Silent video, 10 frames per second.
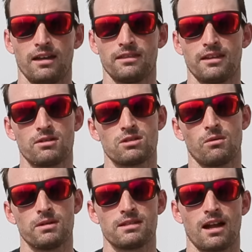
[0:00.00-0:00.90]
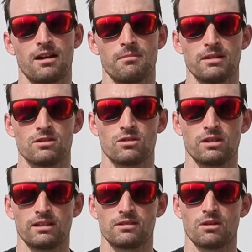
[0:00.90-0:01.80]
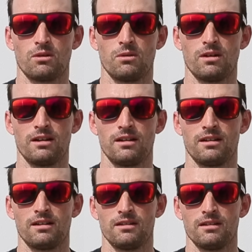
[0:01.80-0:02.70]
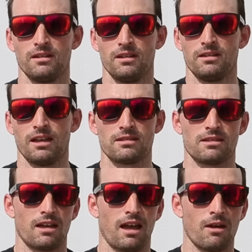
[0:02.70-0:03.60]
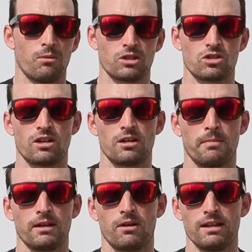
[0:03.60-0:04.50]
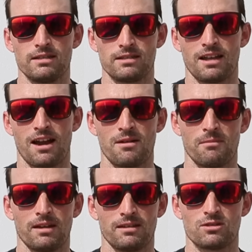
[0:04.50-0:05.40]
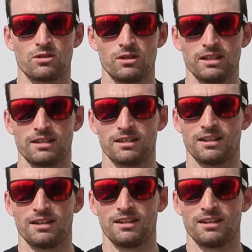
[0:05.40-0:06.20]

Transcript: and there is always the Ironman Zurich. So uh, yes, I, I watched there the big race, the Ironman Zurich. Uh,